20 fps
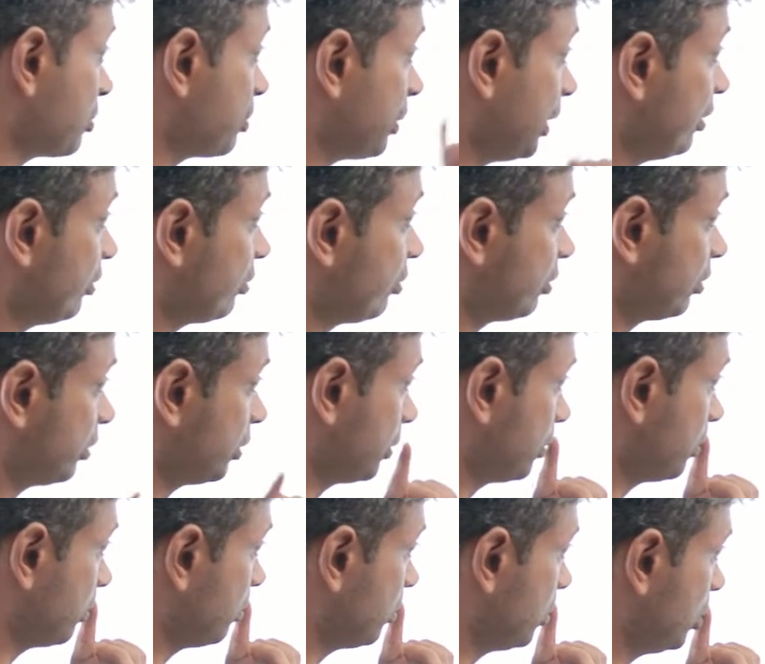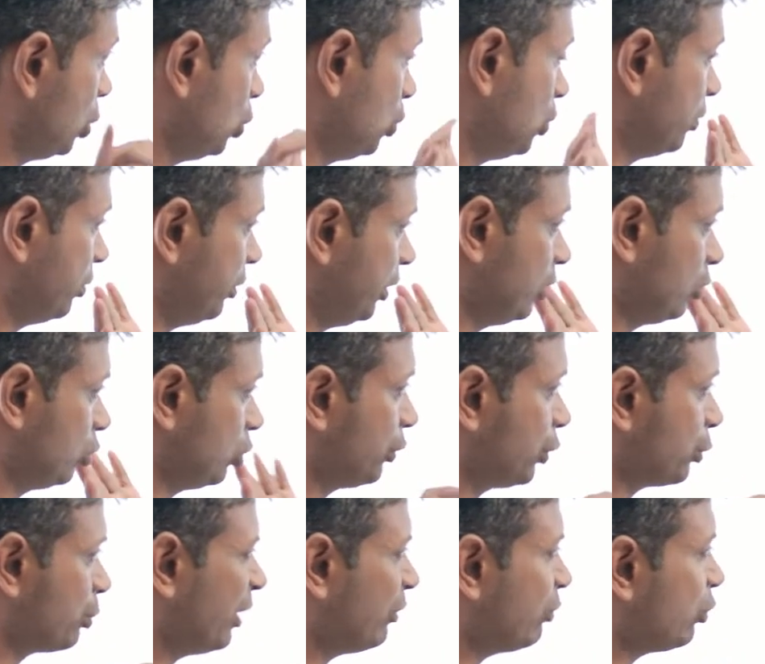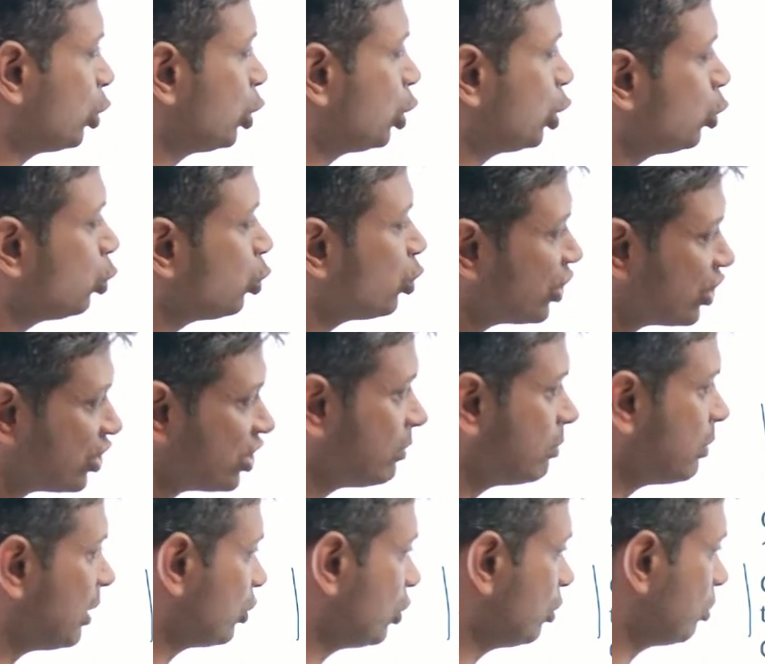spend is 250. So if you spend for 260 bucks,